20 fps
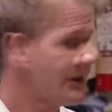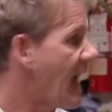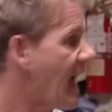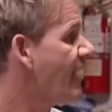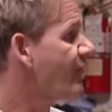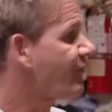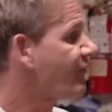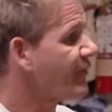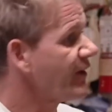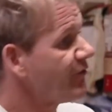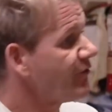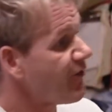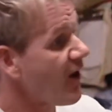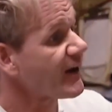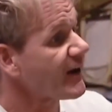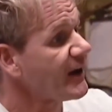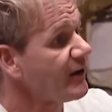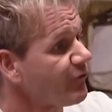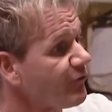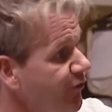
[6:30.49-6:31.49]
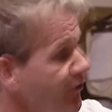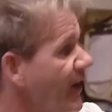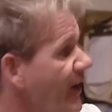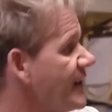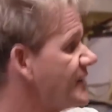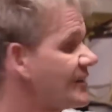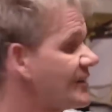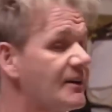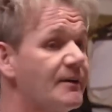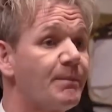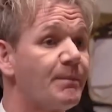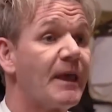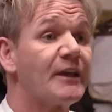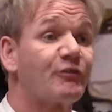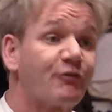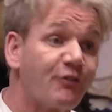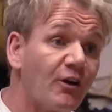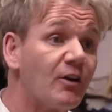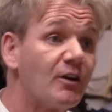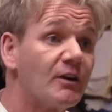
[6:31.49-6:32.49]
Every fridge
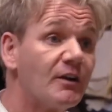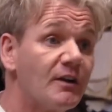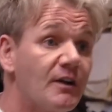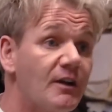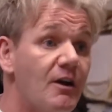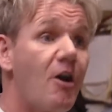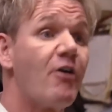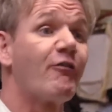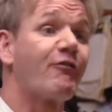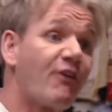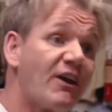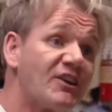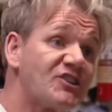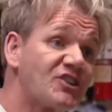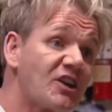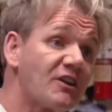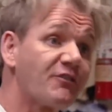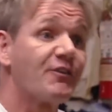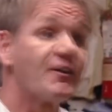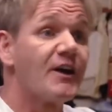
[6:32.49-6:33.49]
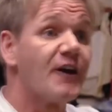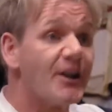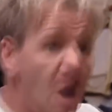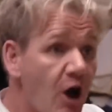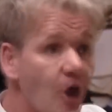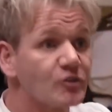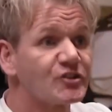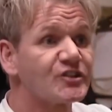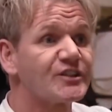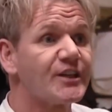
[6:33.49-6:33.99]
is full of fresh stuff and old